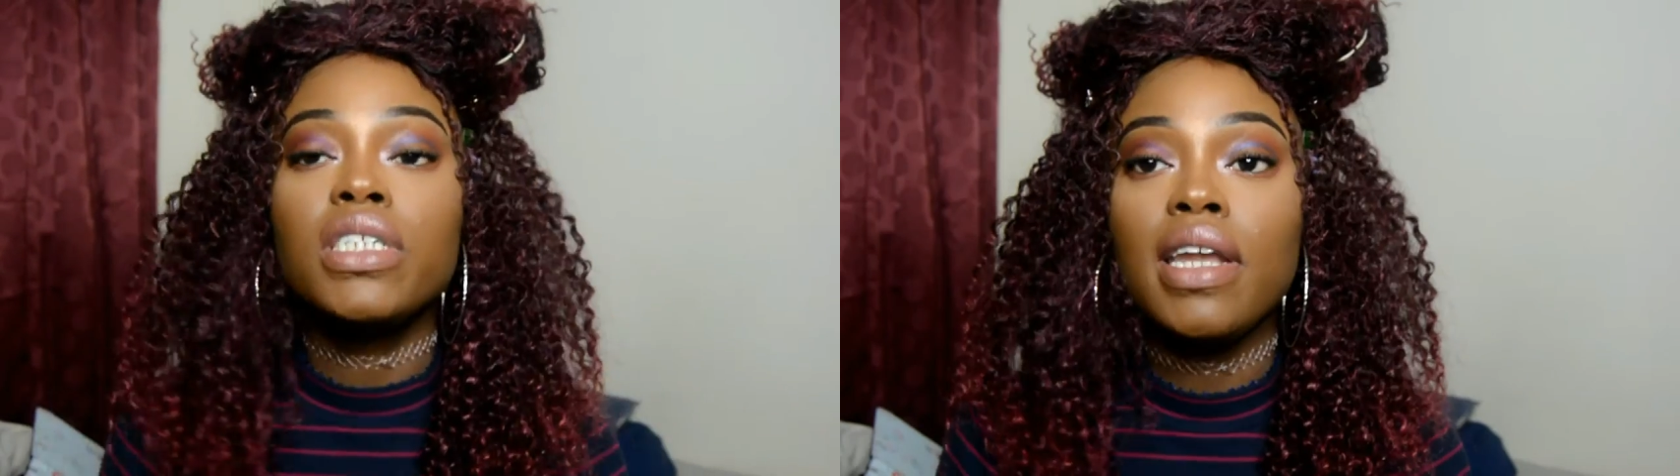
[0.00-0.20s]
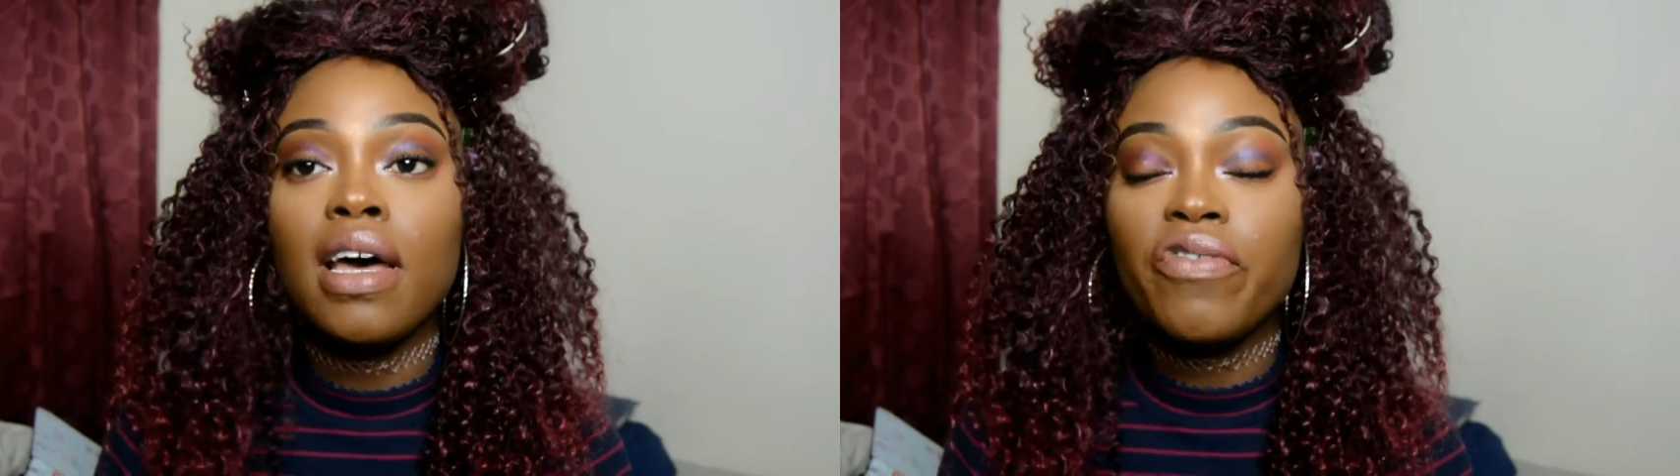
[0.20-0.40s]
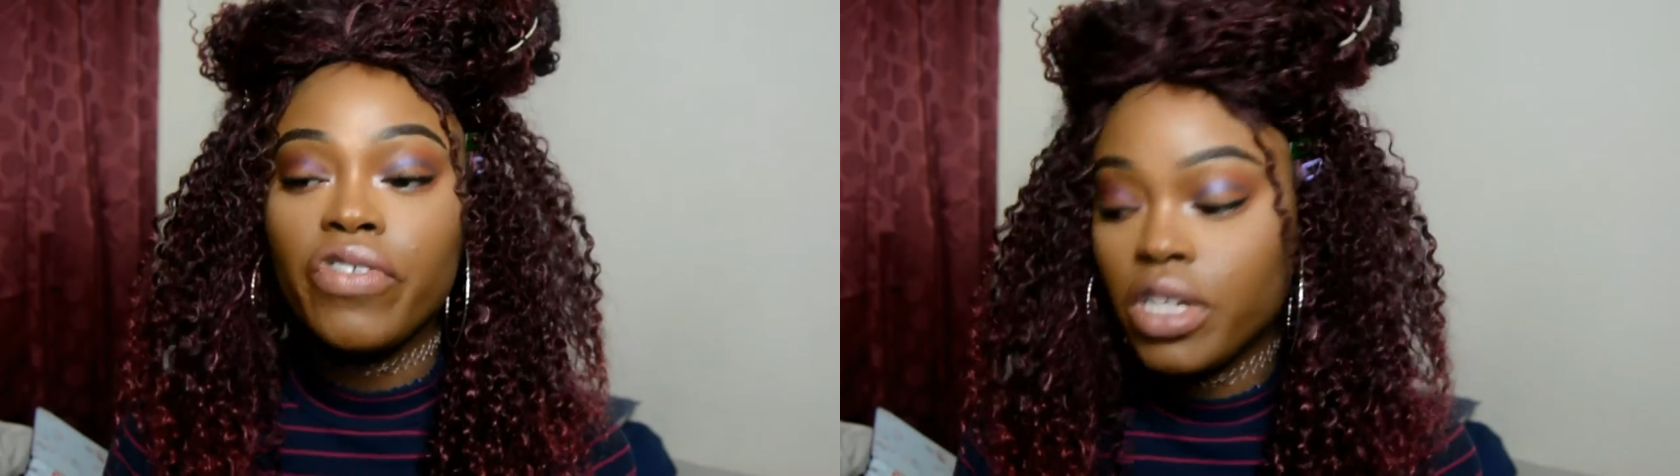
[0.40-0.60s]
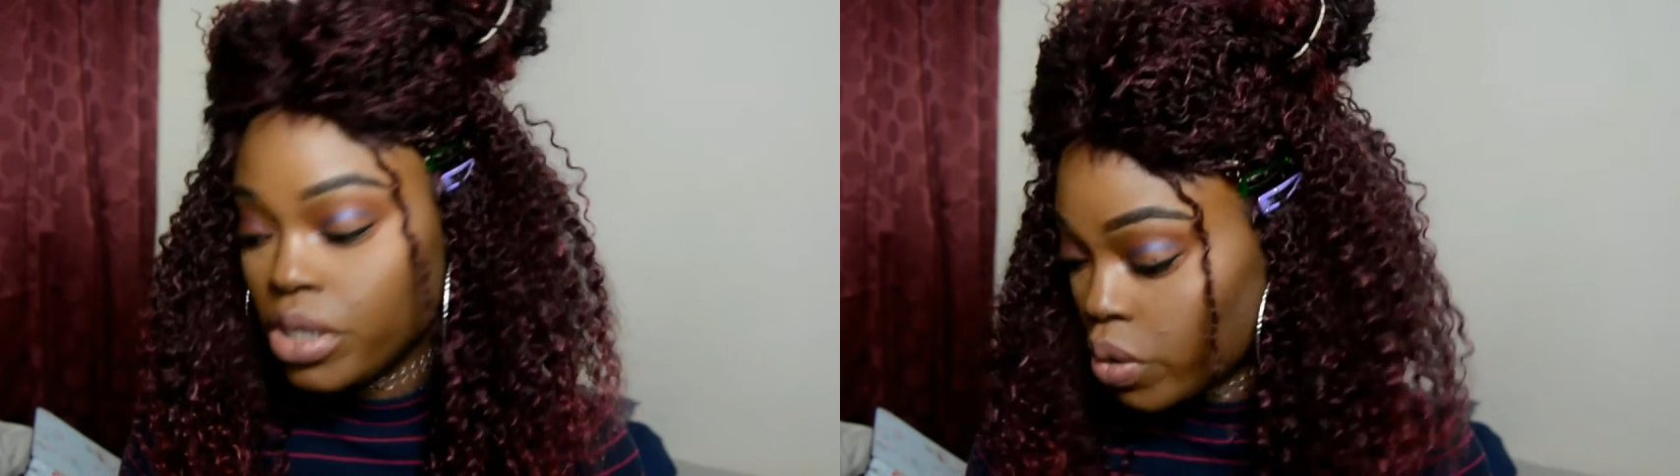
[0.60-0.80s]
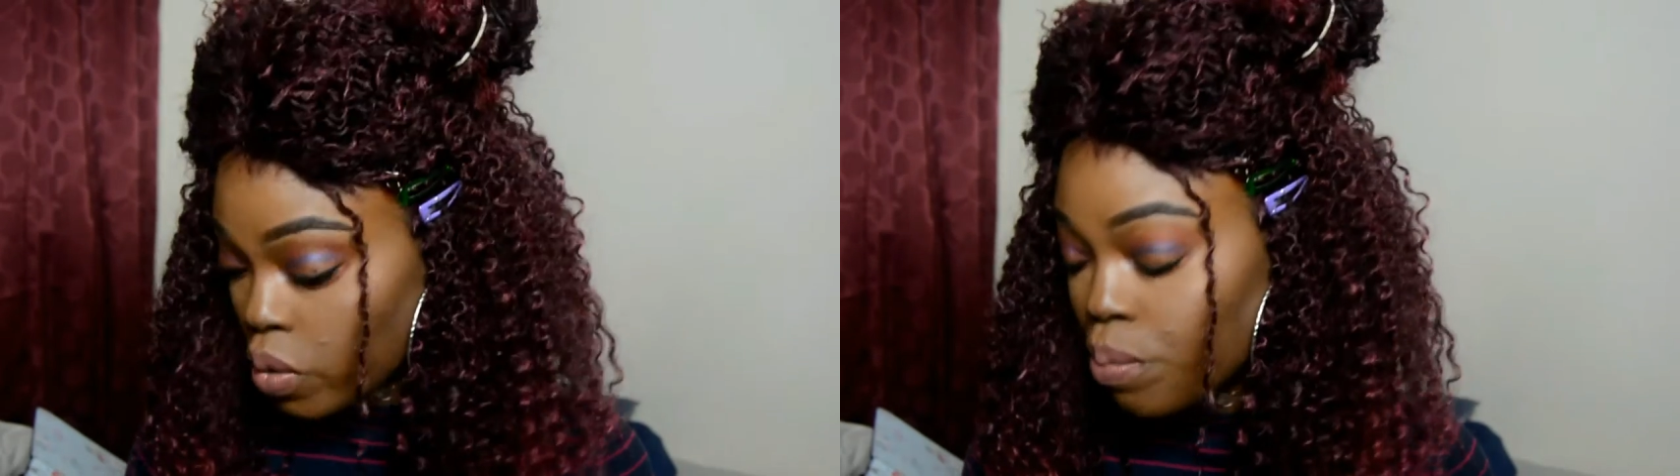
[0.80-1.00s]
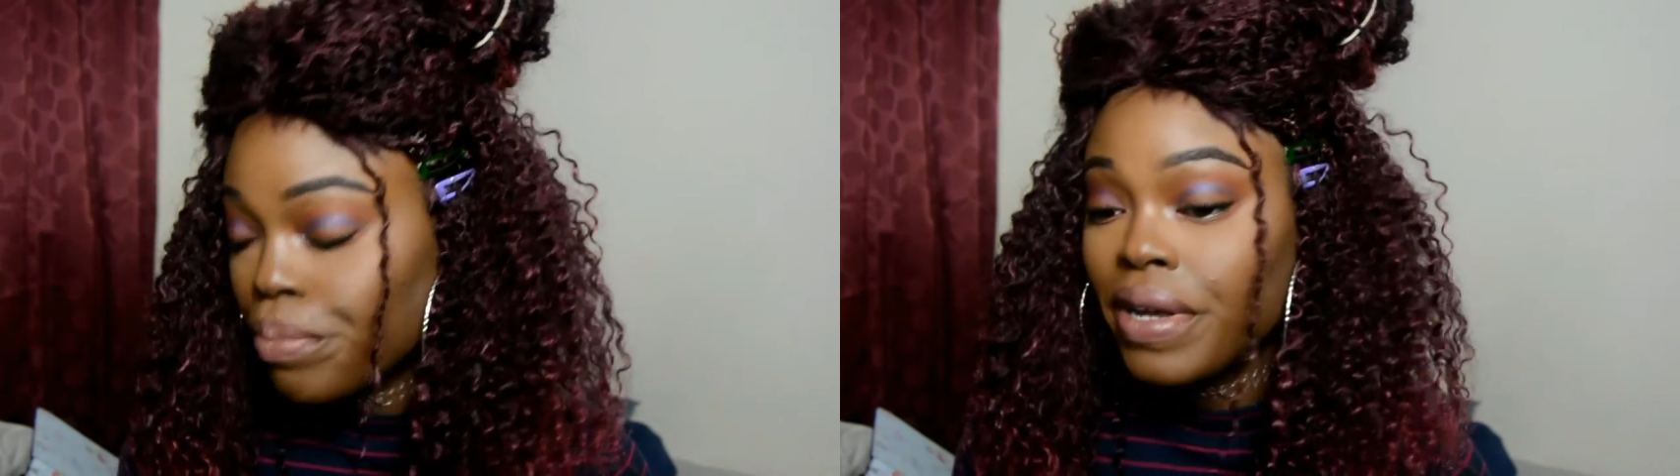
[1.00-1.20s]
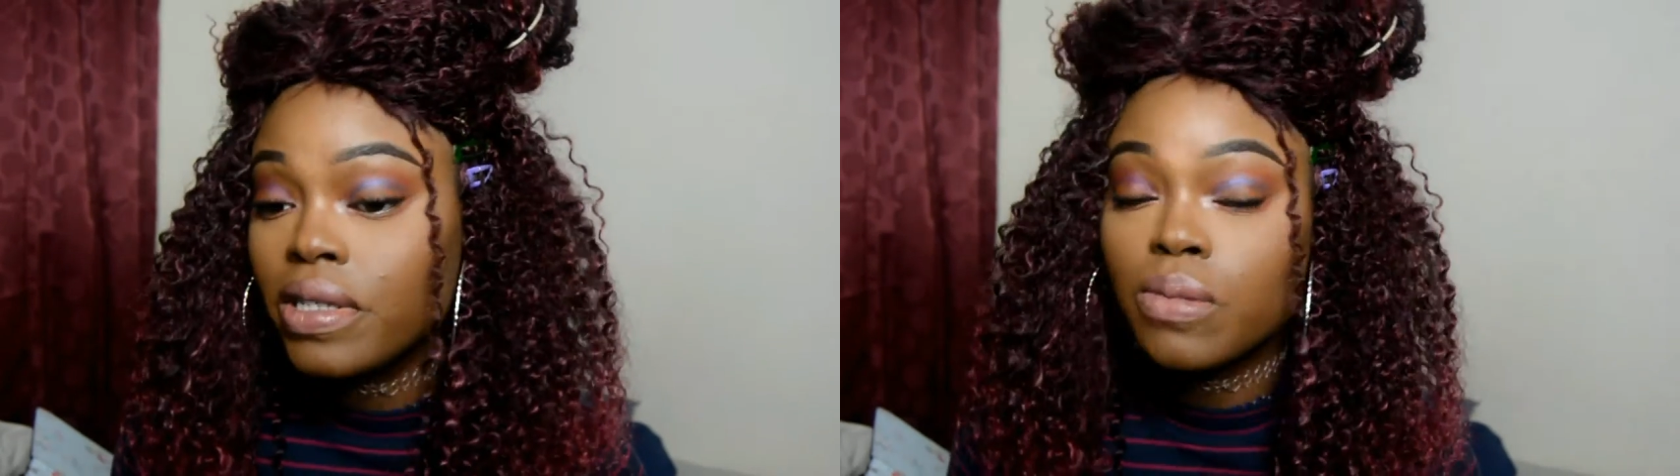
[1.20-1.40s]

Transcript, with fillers: watching that video